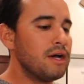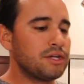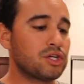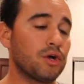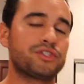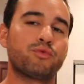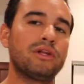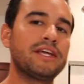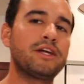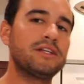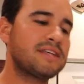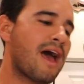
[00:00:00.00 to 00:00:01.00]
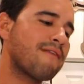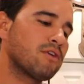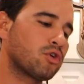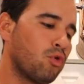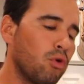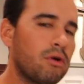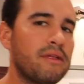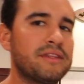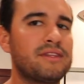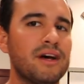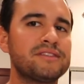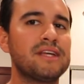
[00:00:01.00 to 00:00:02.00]
So it's really good to have a cooler
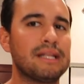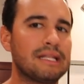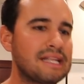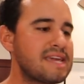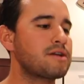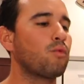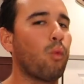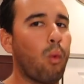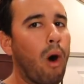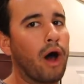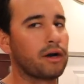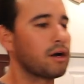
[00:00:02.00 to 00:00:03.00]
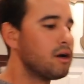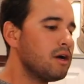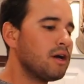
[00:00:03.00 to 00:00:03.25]
that doesn't leak water.